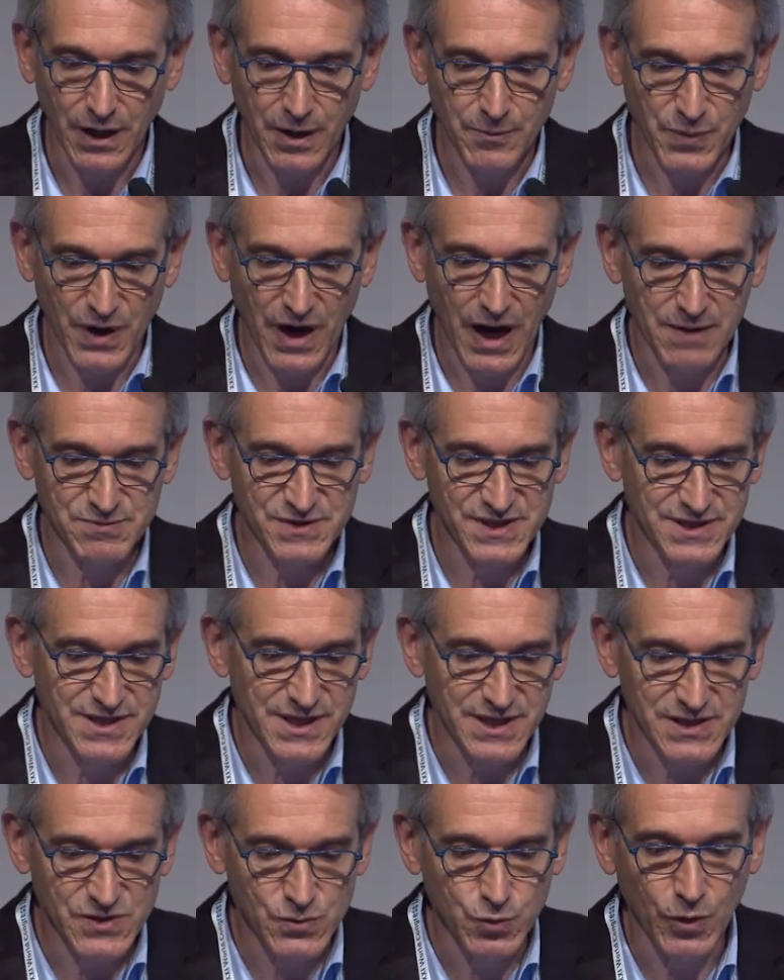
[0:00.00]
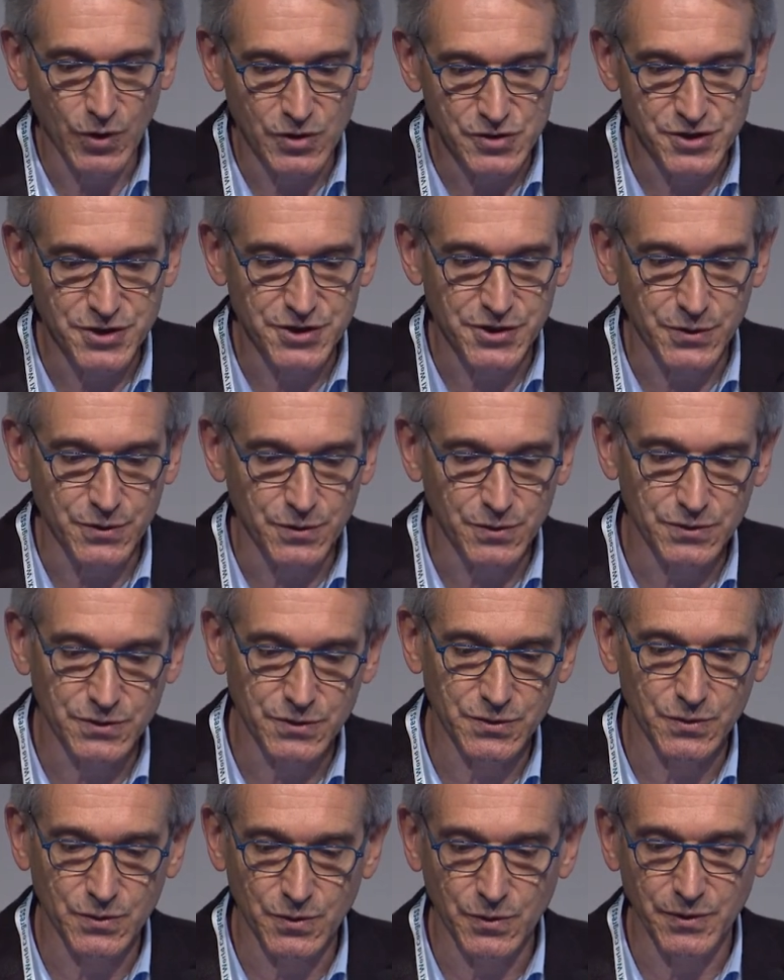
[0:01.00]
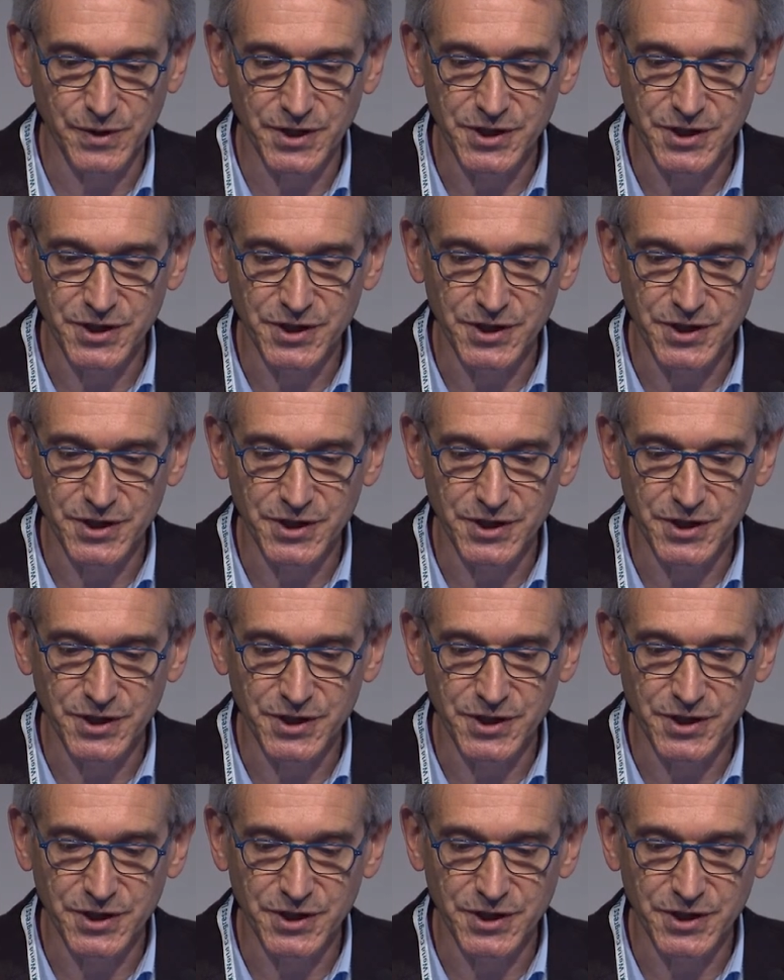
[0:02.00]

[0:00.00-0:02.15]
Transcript: perhaps this was due to